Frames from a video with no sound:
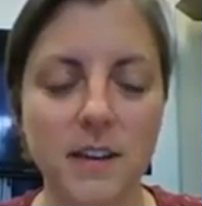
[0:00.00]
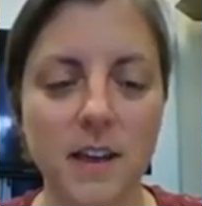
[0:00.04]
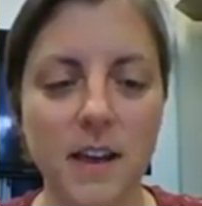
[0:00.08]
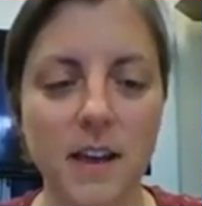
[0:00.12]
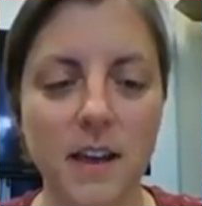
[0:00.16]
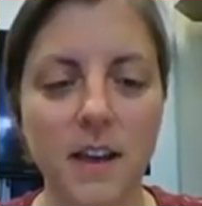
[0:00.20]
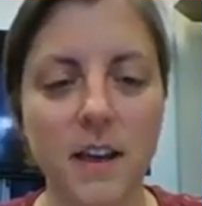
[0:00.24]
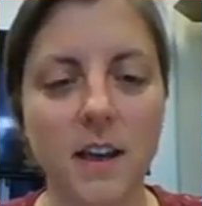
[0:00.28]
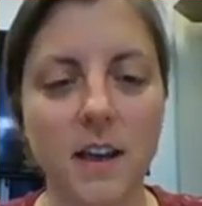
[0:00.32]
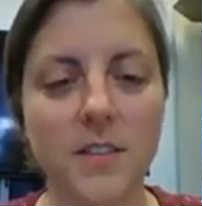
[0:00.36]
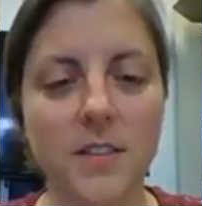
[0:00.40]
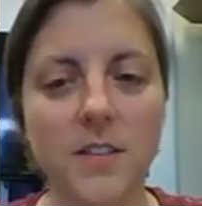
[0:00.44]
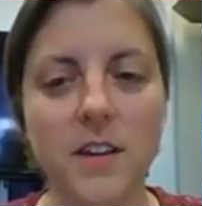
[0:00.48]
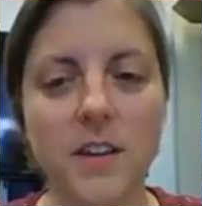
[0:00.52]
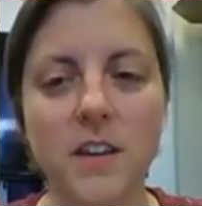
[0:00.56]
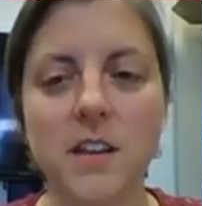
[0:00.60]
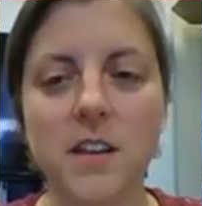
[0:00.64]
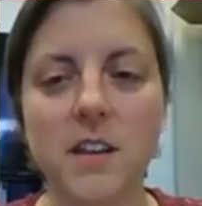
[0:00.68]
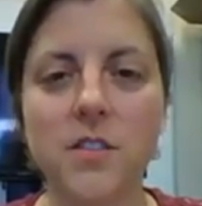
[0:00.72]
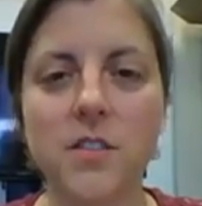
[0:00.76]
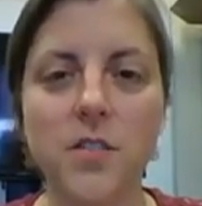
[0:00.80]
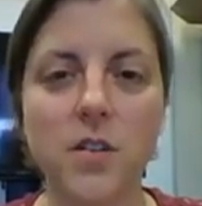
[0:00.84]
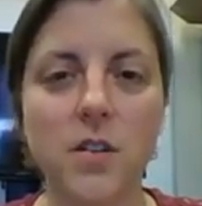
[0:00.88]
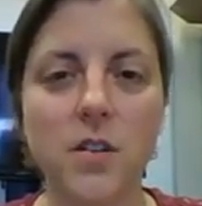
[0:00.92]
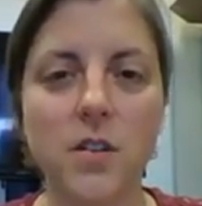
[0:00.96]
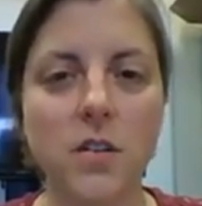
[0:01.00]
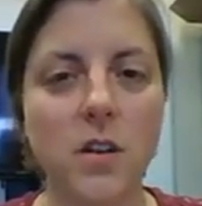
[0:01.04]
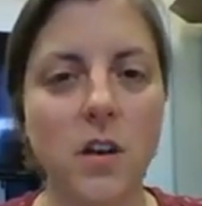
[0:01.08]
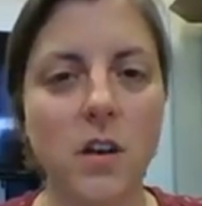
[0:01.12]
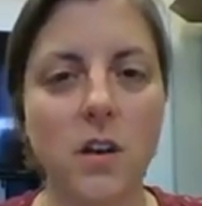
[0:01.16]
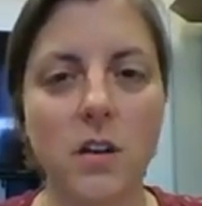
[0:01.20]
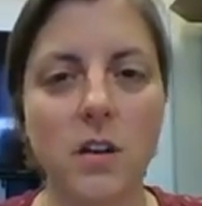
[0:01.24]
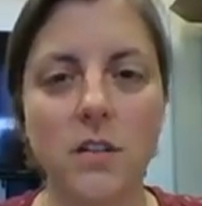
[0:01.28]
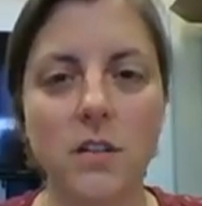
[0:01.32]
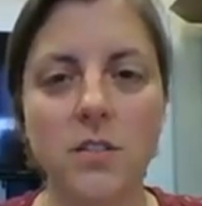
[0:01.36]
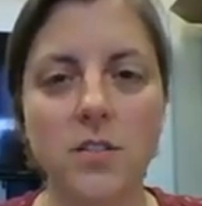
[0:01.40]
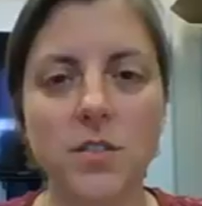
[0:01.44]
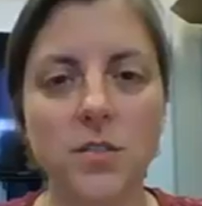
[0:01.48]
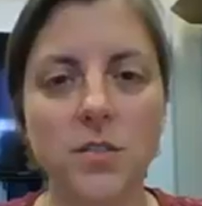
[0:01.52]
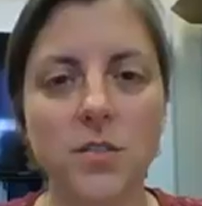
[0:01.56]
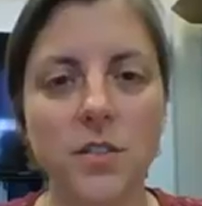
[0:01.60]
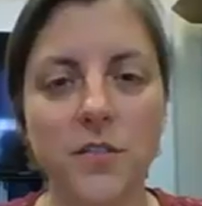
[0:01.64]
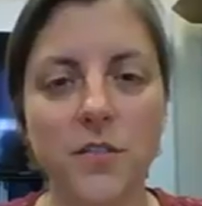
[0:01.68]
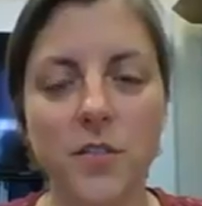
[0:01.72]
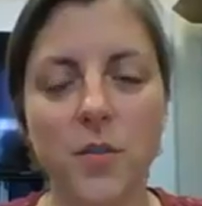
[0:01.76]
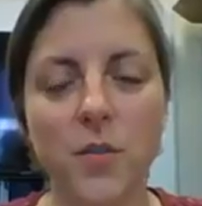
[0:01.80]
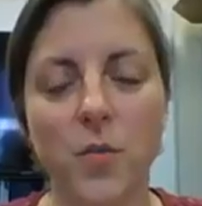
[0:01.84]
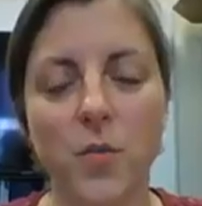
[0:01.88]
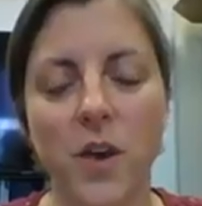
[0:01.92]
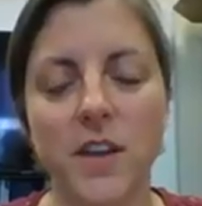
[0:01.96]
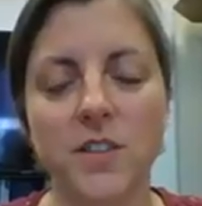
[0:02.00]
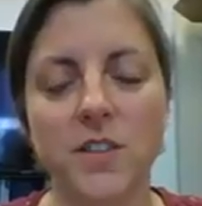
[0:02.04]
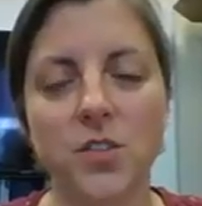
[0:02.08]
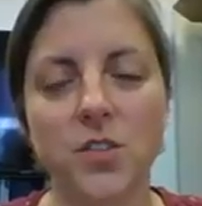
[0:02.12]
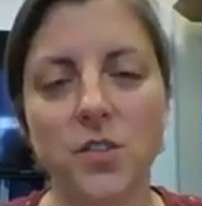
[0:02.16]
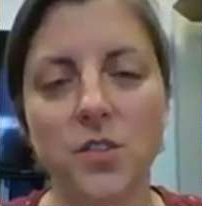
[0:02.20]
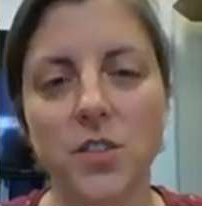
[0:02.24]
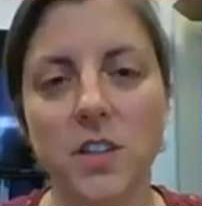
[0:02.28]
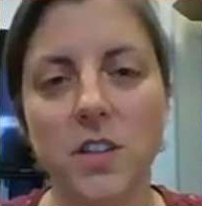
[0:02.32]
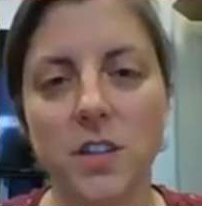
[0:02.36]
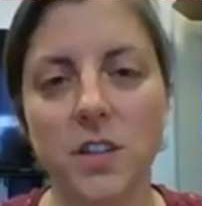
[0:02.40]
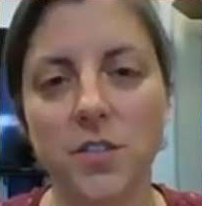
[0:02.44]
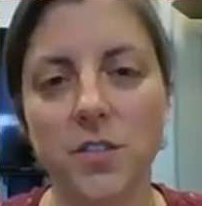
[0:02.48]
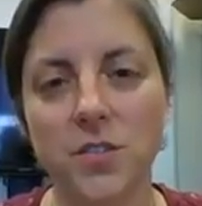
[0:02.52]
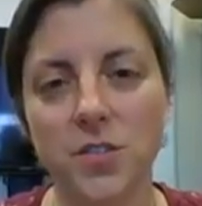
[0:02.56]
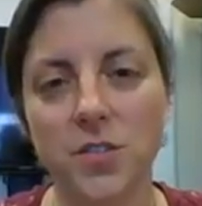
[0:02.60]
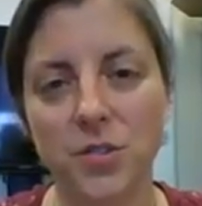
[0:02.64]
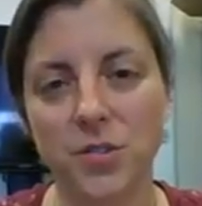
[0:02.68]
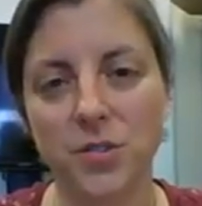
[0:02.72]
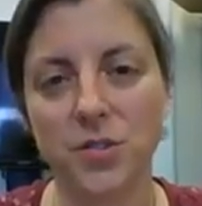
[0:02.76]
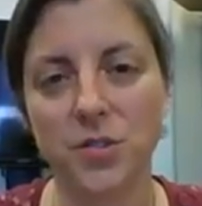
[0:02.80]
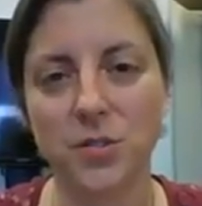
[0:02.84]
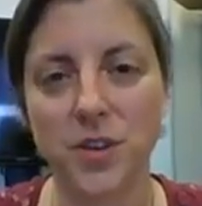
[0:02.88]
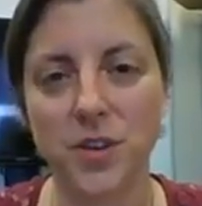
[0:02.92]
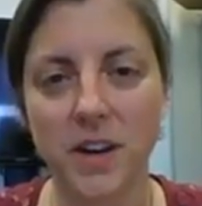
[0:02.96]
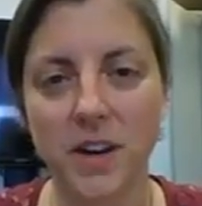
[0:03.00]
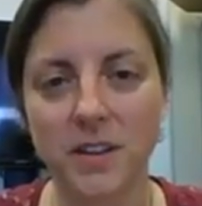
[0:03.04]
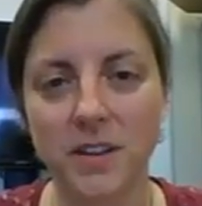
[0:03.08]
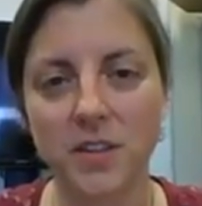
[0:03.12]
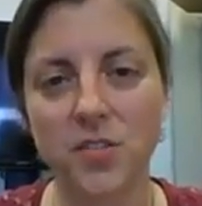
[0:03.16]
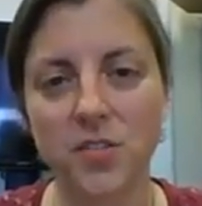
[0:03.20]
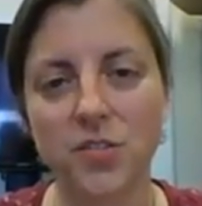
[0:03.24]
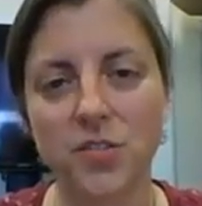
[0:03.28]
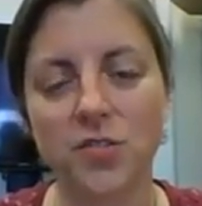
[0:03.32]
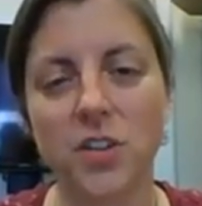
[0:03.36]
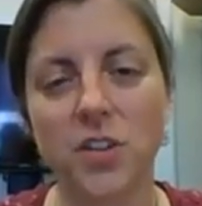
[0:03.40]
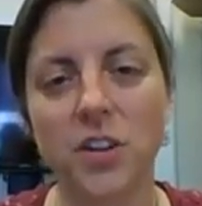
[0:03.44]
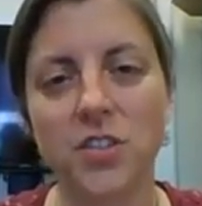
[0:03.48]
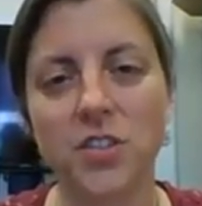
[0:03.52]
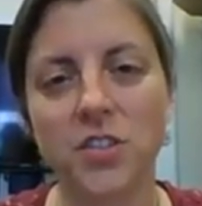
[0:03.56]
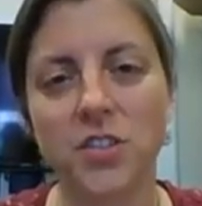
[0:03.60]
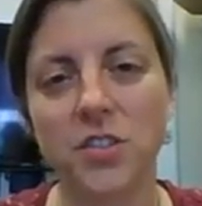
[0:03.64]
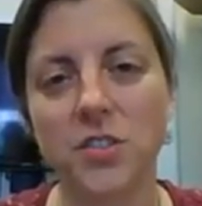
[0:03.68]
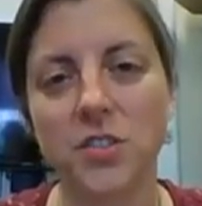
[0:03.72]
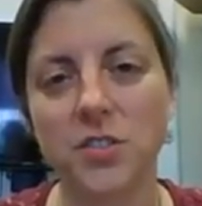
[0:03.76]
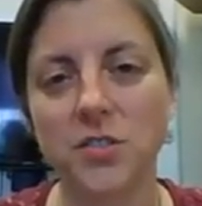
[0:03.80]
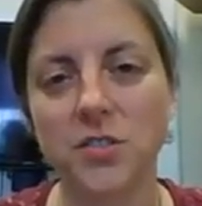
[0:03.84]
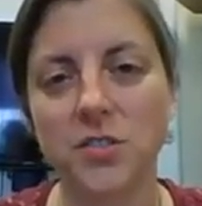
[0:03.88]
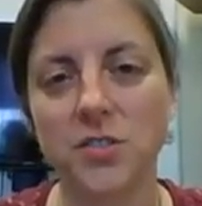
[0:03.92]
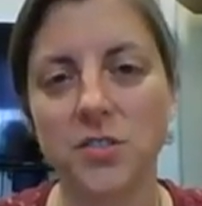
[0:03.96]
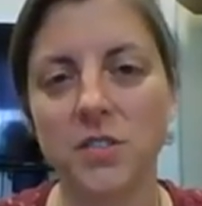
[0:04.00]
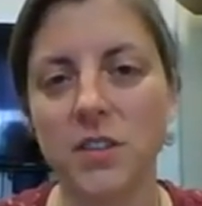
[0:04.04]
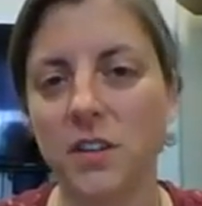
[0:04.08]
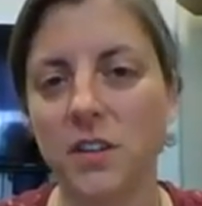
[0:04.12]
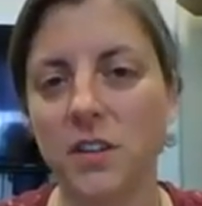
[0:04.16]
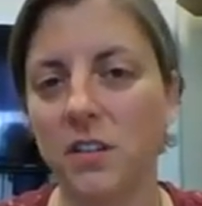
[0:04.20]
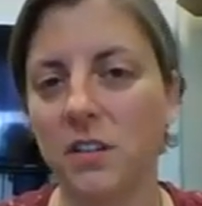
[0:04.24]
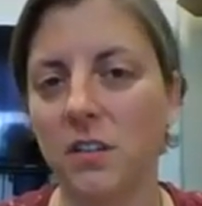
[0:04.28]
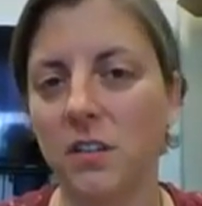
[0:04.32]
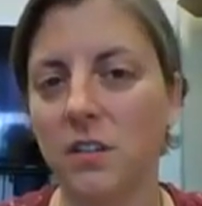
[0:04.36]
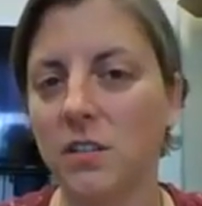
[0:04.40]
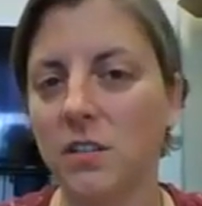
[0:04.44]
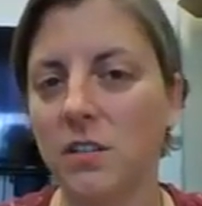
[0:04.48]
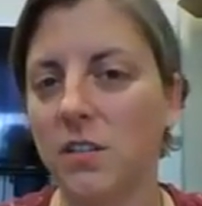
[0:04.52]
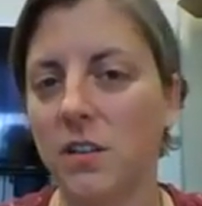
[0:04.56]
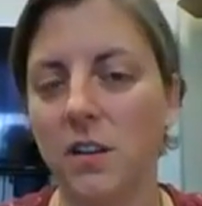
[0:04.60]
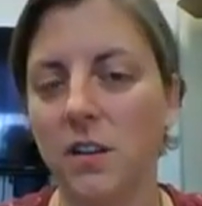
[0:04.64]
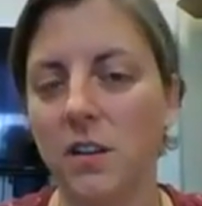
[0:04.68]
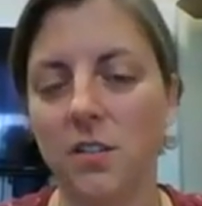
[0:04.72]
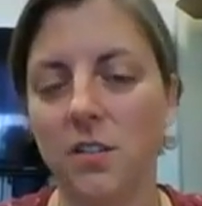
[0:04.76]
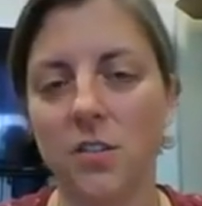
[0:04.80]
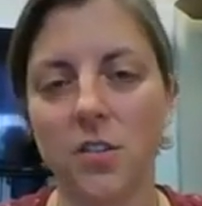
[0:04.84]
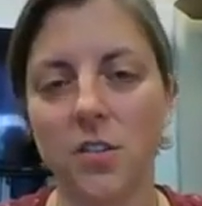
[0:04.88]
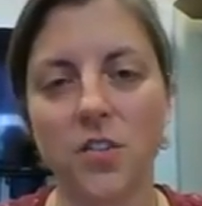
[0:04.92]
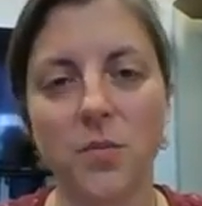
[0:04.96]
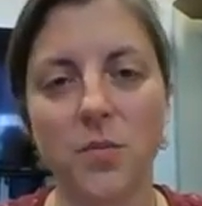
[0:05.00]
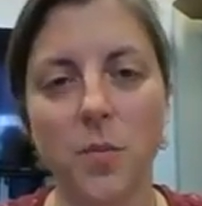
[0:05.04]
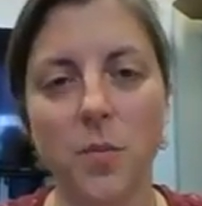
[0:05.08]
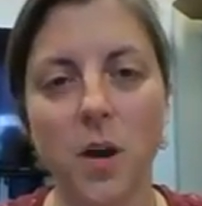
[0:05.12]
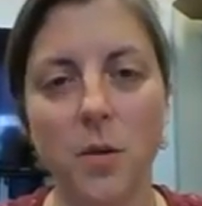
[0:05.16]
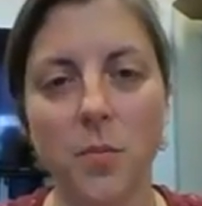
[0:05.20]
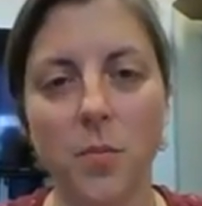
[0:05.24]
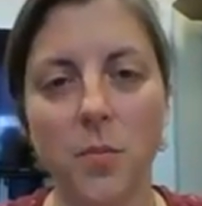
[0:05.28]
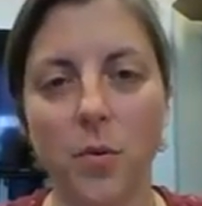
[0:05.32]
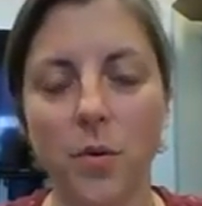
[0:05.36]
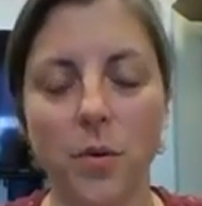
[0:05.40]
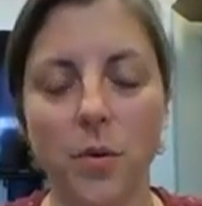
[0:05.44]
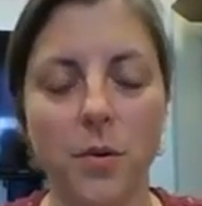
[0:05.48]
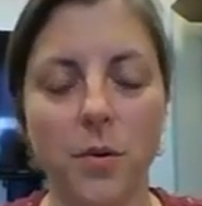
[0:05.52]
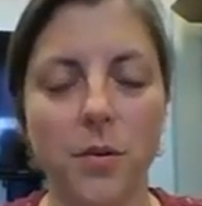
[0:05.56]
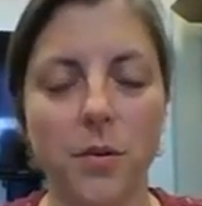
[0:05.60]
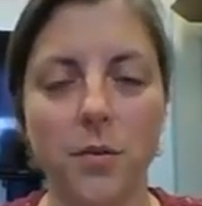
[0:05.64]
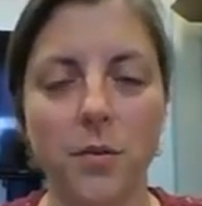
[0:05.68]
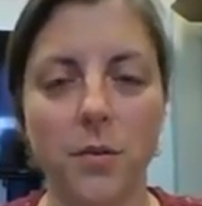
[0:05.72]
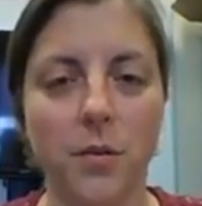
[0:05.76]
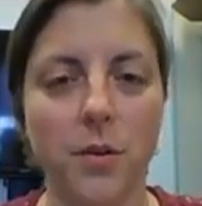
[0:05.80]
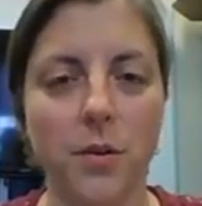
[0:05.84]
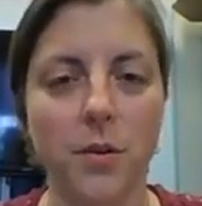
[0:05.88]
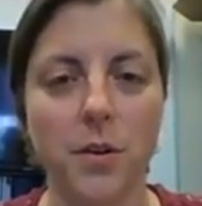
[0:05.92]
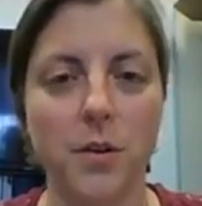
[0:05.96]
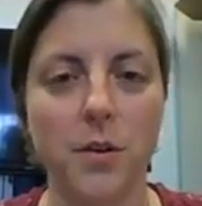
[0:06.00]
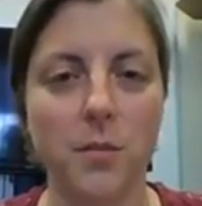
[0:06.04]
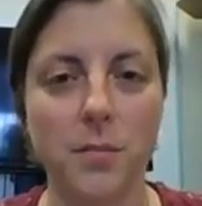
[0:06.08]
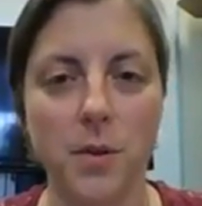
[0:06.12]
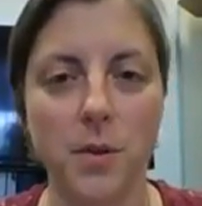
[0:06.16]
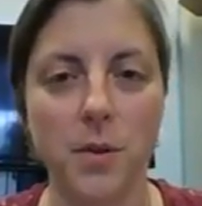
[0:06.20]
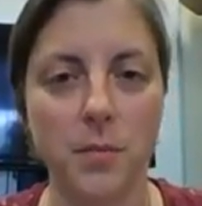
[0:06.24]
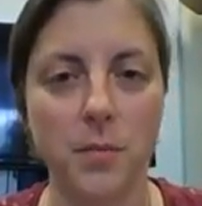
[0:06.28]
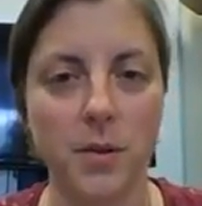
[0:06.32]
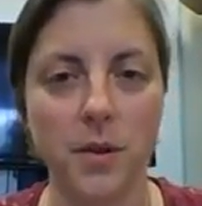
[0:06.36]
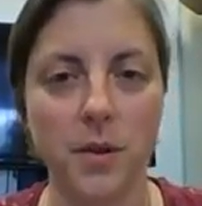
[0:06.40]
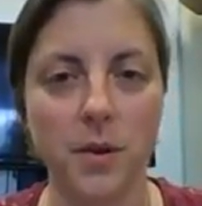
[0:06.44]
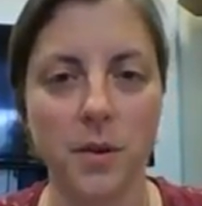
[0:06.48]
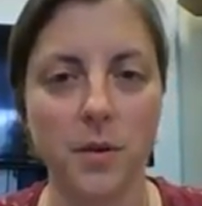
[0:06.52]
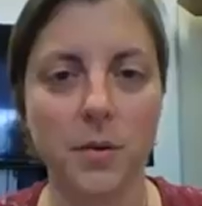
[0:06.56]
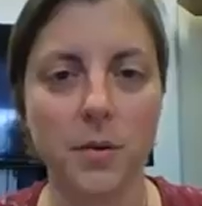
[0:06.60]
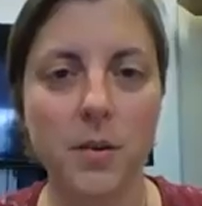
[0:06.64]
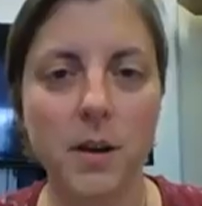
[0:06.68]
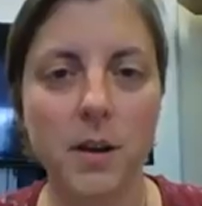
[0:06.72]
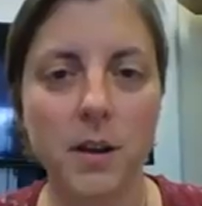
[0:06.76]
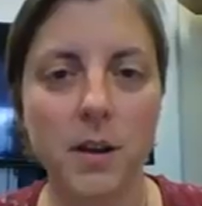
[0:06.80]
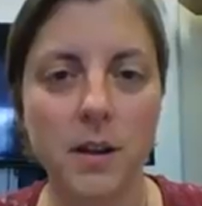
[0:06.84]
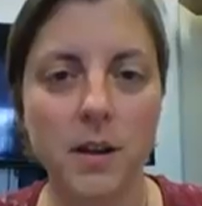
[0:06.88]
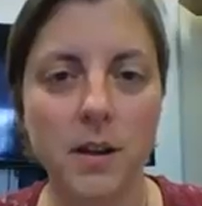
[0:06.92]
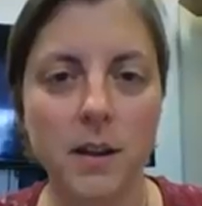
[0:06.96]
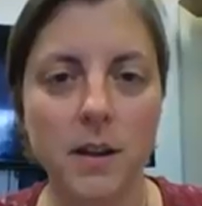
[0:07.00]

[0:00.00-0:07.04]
I have it either two different ways. You can either do direct instruction using either Smartboard or your Mimeo,